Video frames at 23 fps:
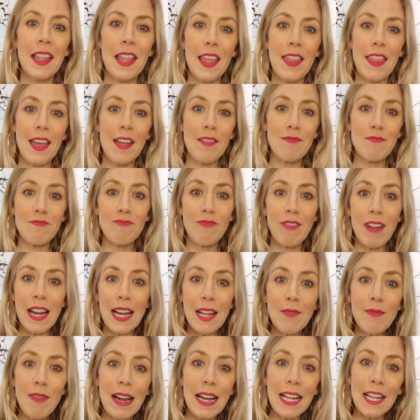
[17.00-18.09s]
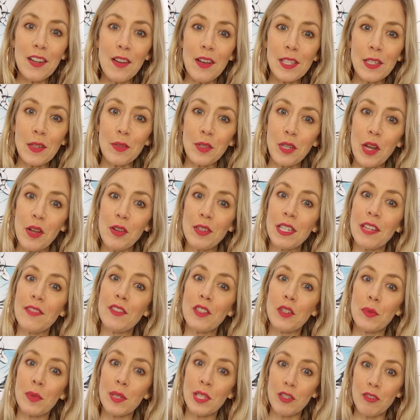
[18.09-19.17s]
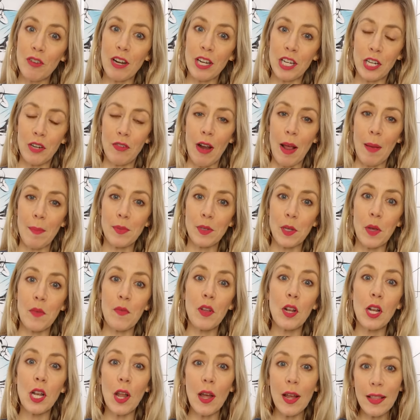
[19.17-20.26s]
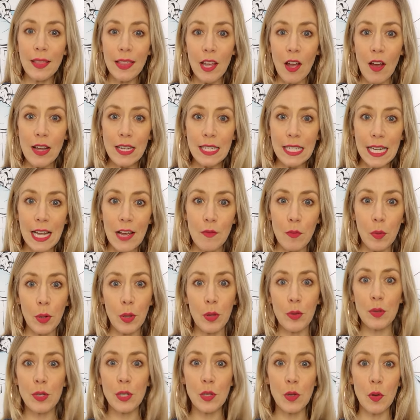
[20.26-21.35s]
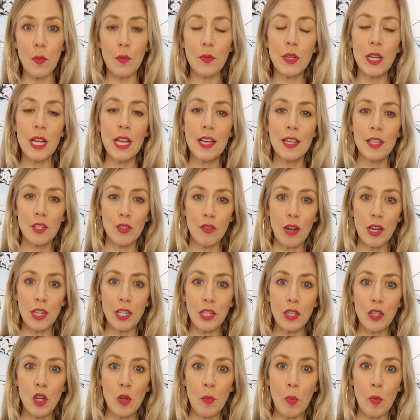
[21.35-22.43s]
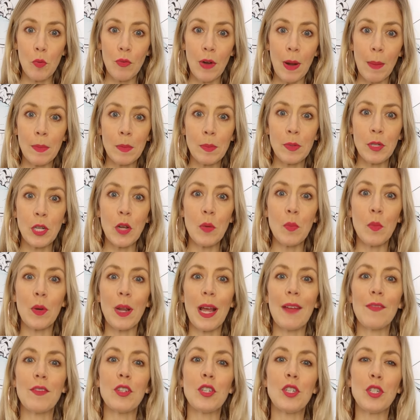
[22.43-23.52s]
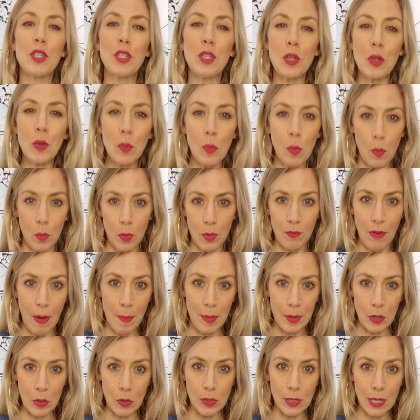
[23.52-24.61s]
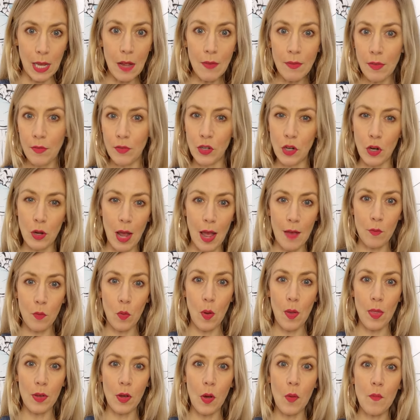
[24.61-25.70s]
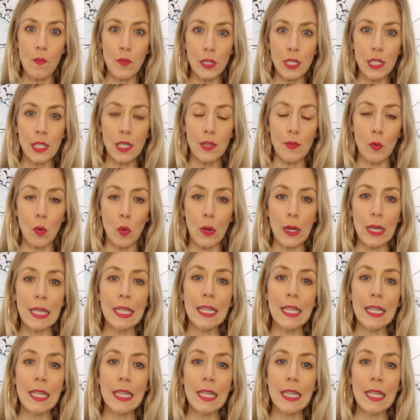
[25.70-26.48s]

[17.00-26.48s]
They're really, really nice alternatives to a stretchy wrap. So if you like the idea of one of those soft, stretchy newborn wraps but don't want to have to do all the wrapping yourself, if you don't have quite the confidence for it,